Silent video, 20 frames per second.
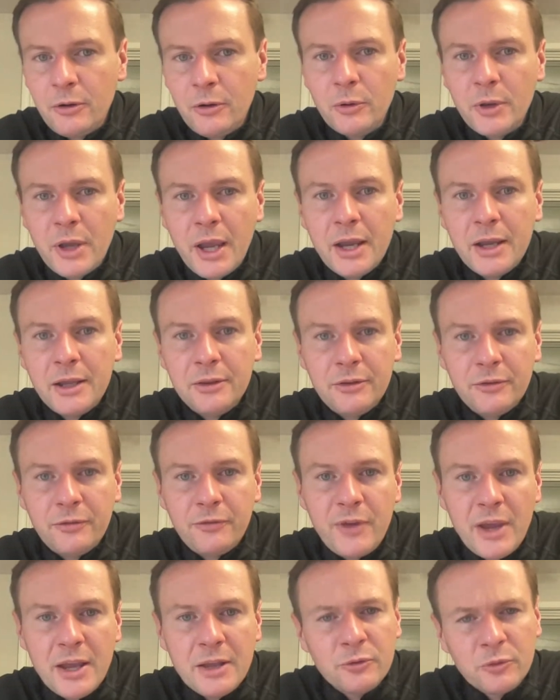okay, the
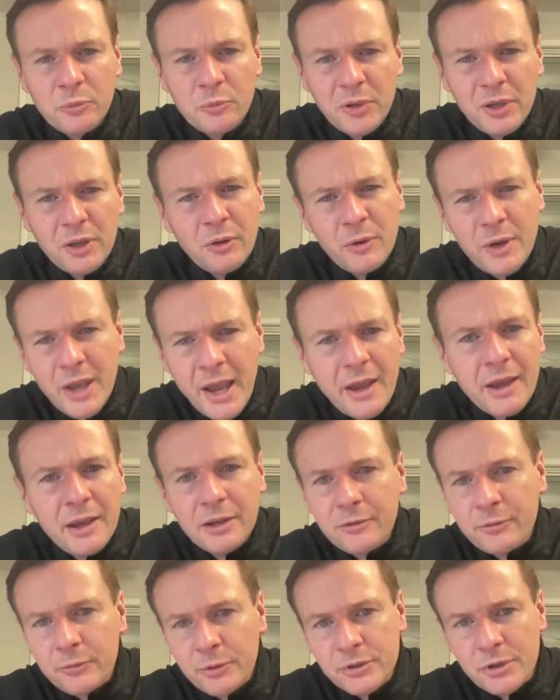fans will be okay
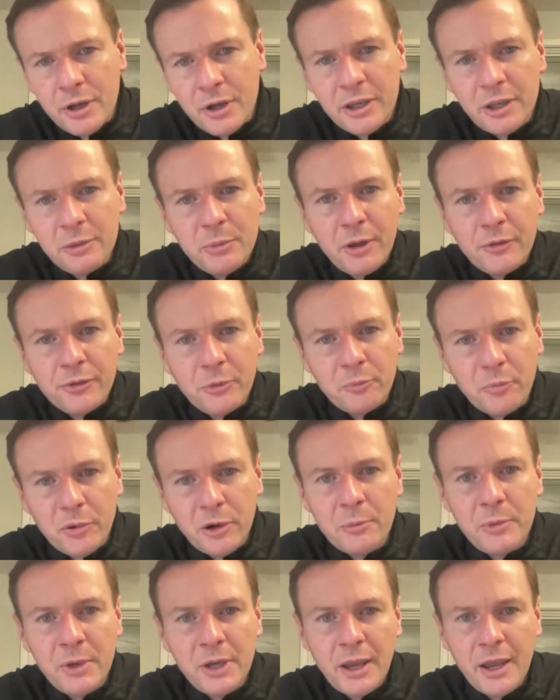if we're talking about the
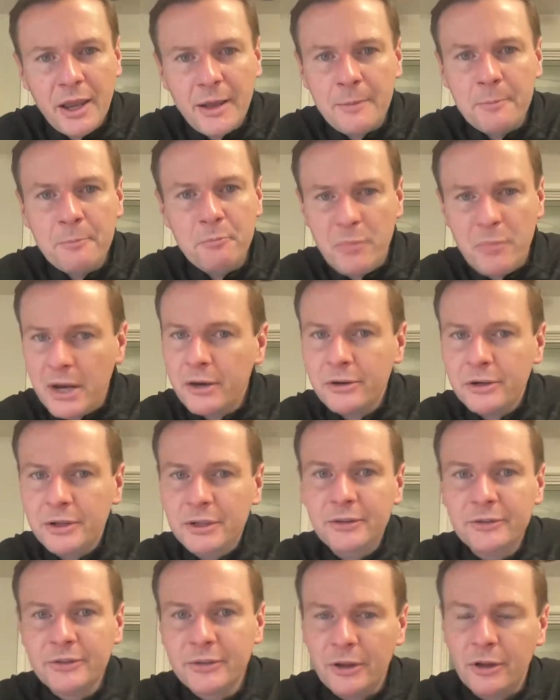Birmingham
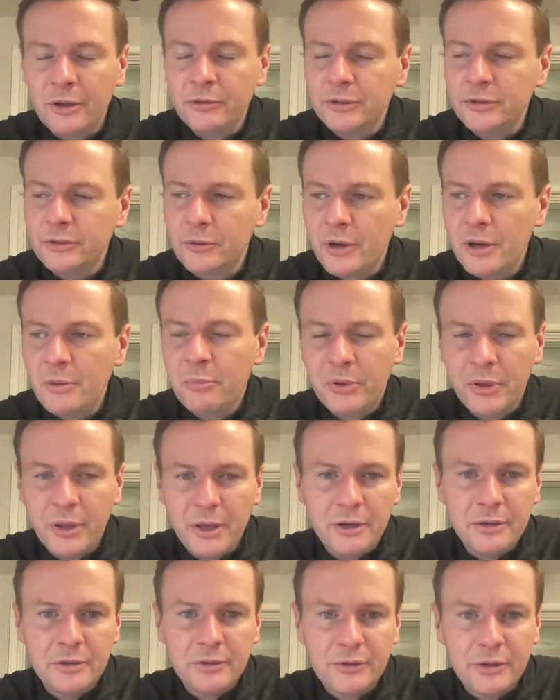Barons and all these great
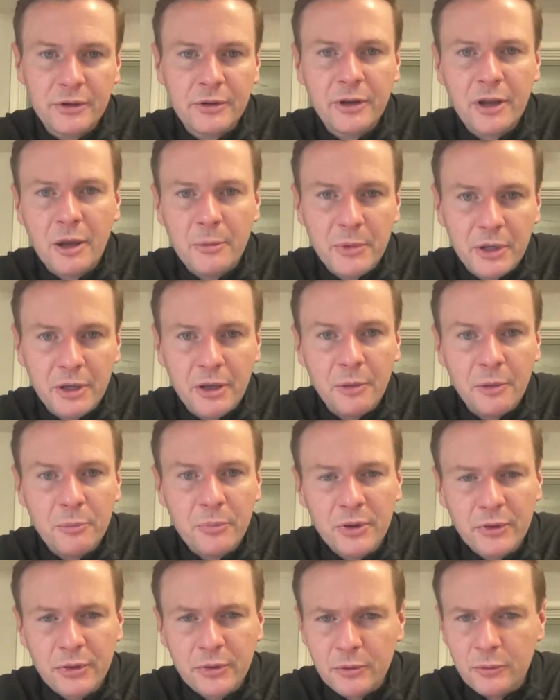players that are coming up
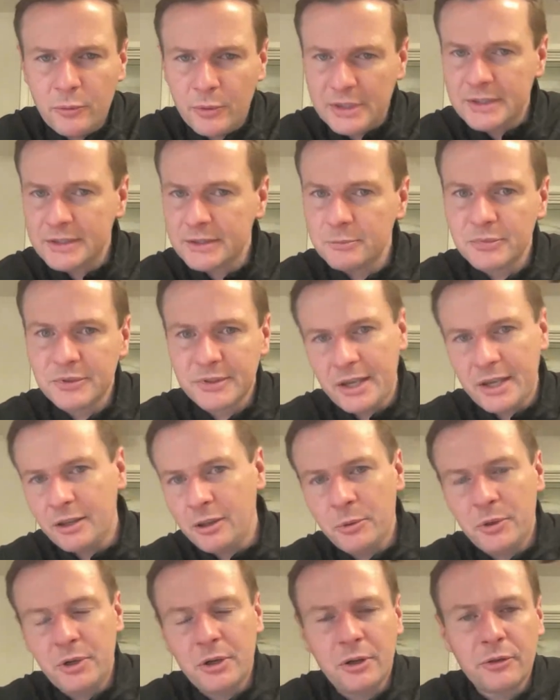through
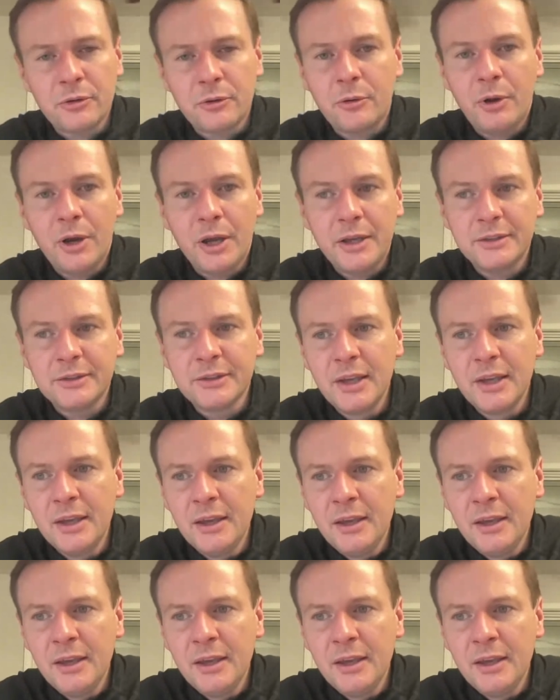Winston-Salem and otherwise,